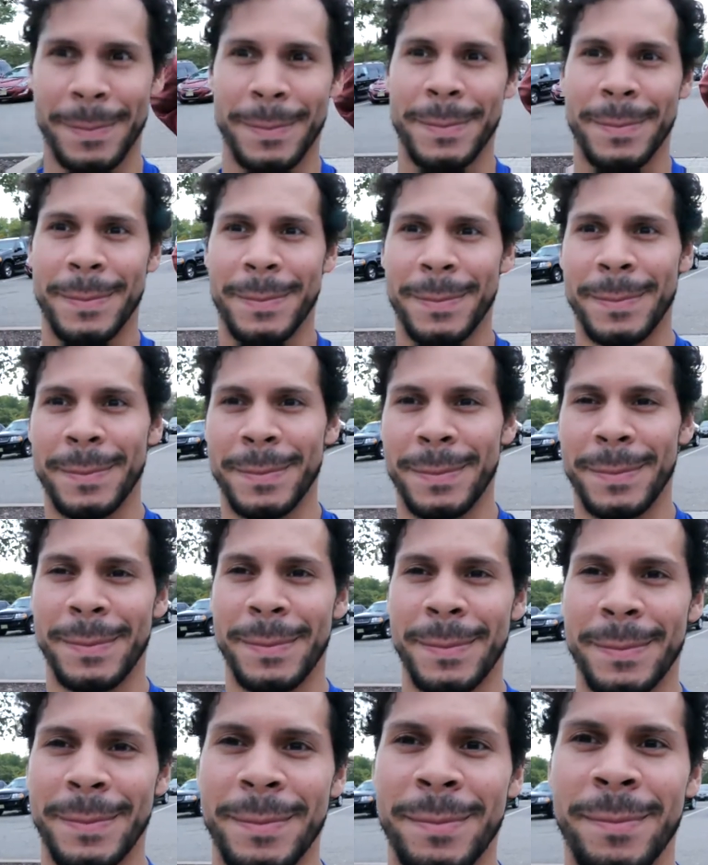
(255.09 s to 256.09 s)

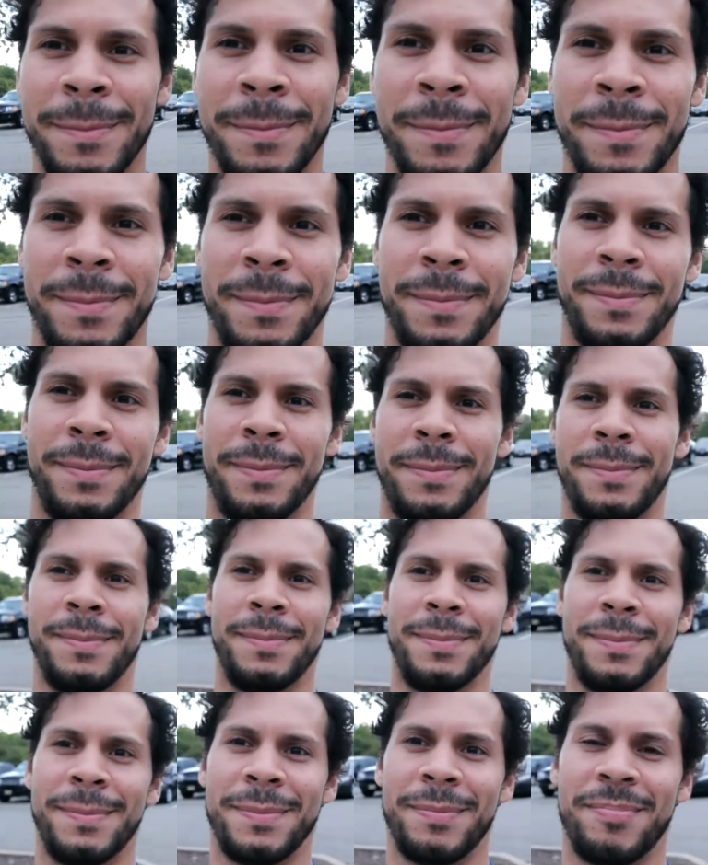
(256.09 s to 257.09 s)

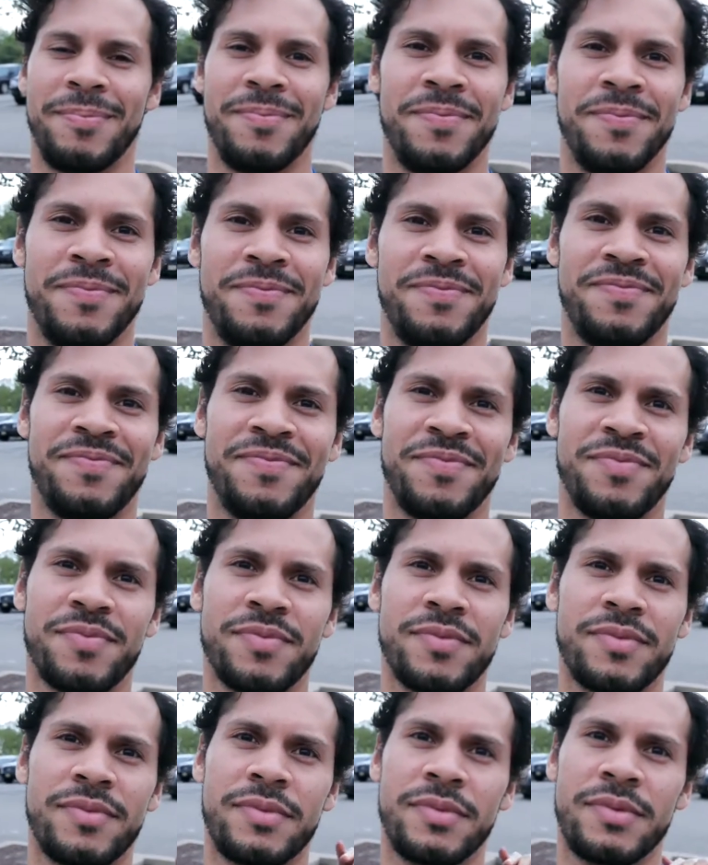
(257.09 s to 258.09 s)

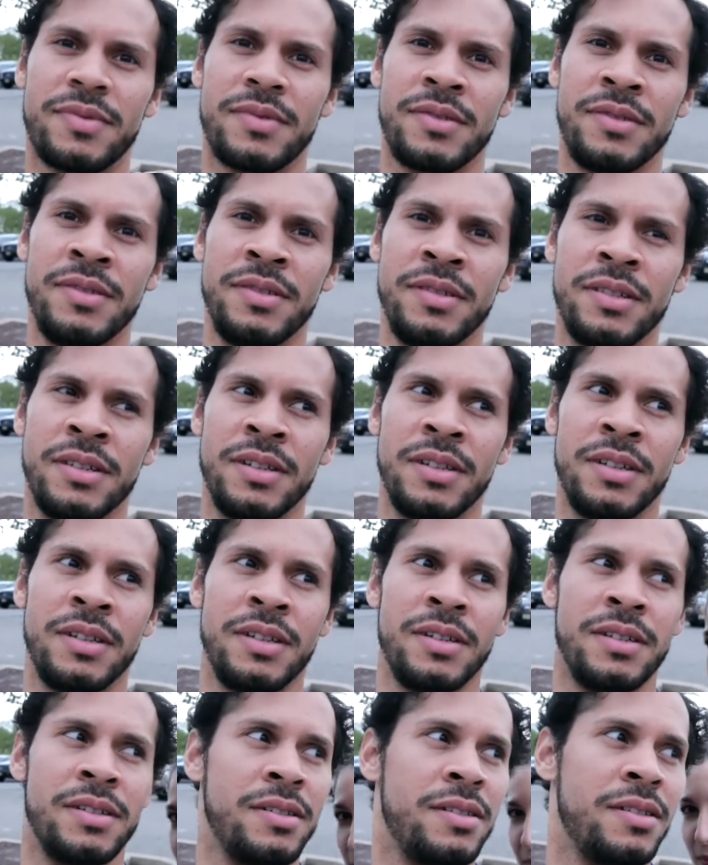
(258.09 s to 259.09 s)

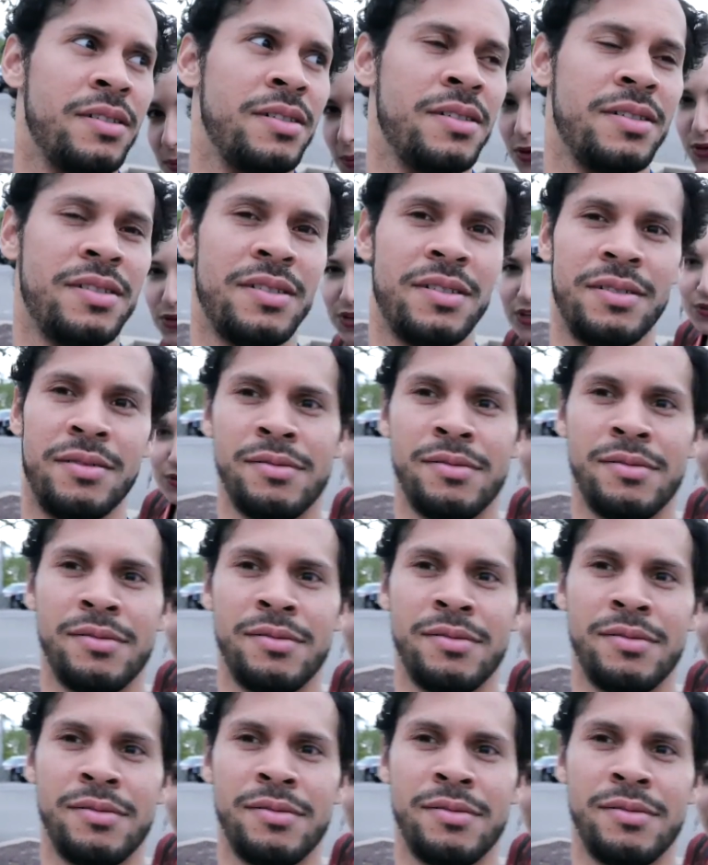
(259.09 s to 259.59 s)
No words are spoken by the person on screen.